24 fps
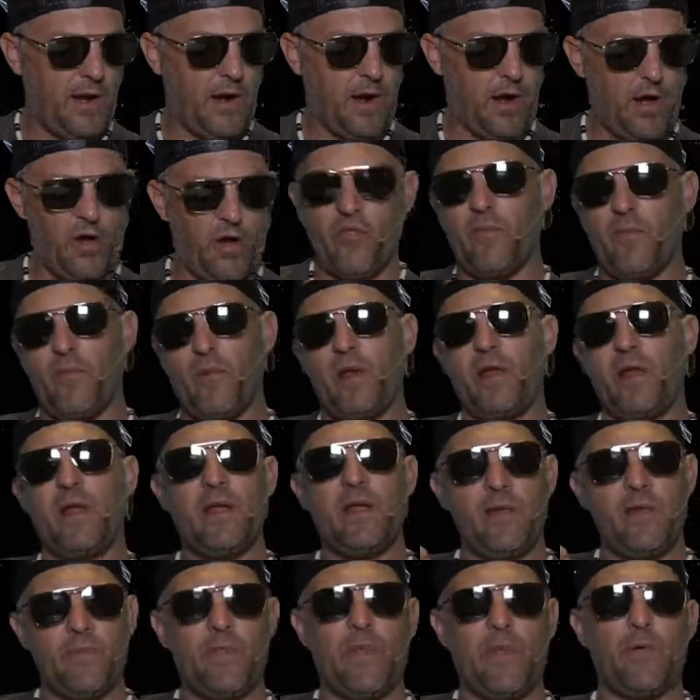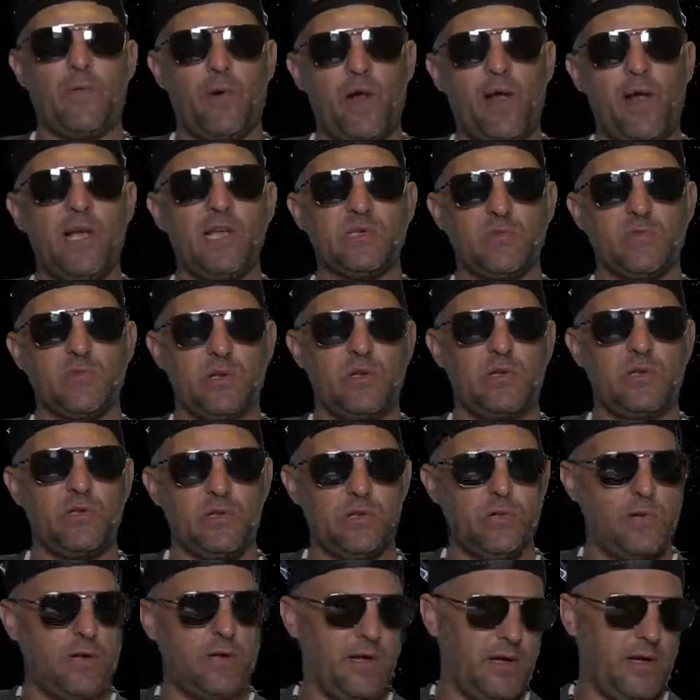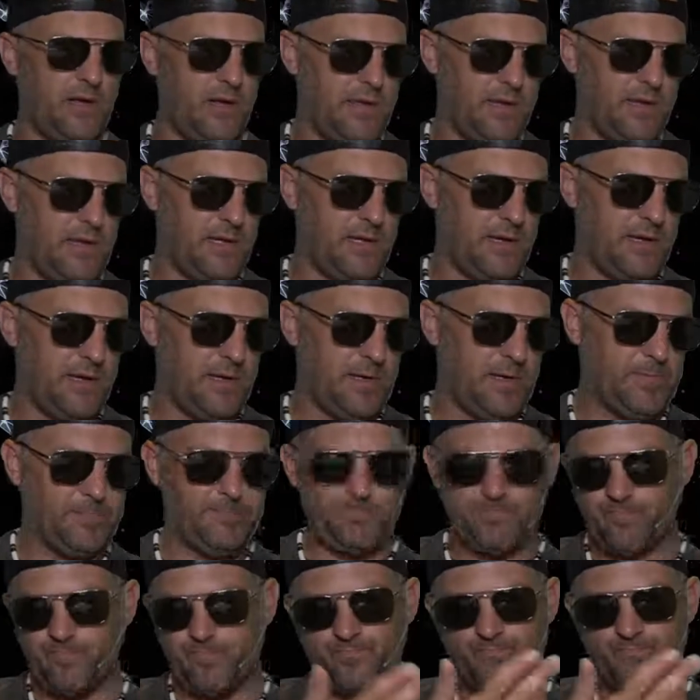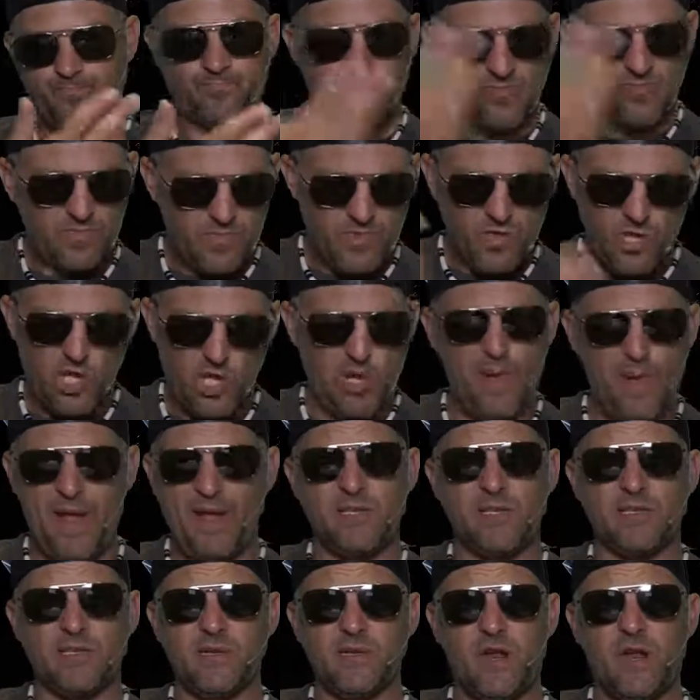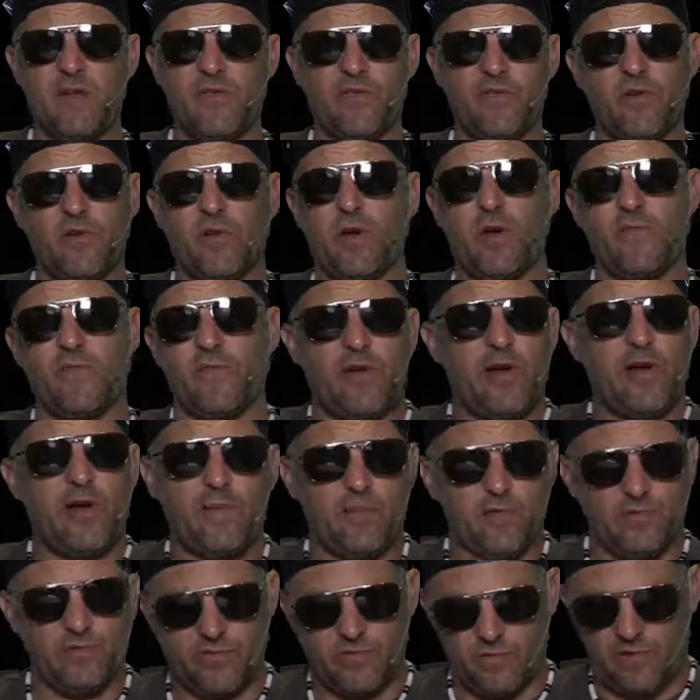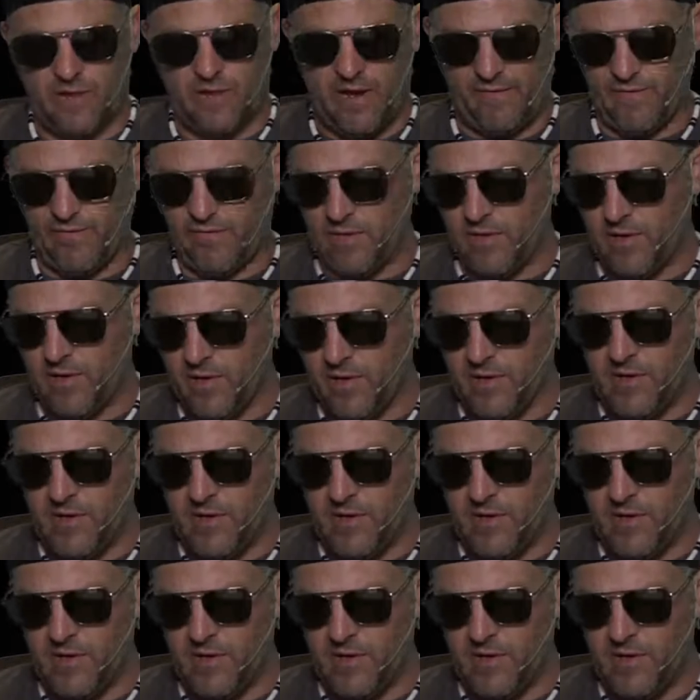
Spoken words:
All the money they raised went to the Humane Society for Animals, or what have you.